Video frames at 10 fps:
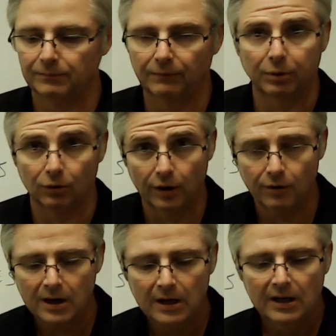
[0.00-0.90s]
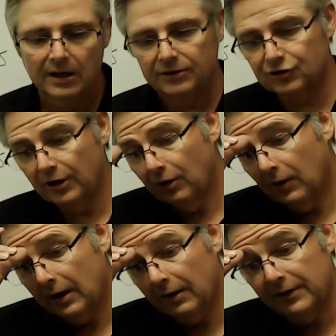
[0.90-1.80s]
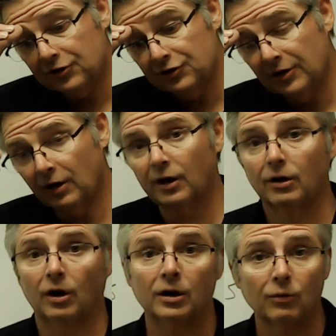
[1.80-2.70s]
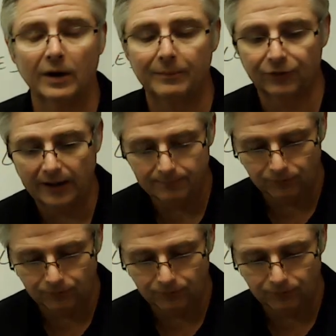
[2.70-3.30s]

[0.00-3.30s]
below. So this is on our website.